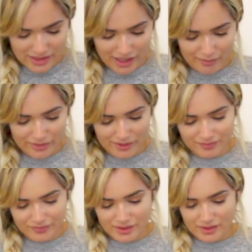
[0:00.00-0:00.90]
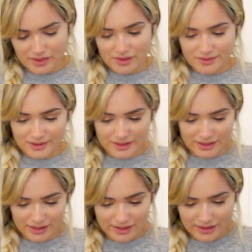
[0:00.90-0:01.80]
top them
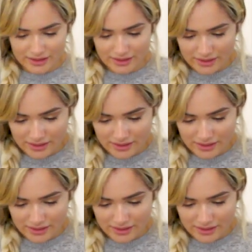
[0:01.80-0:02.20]
on here.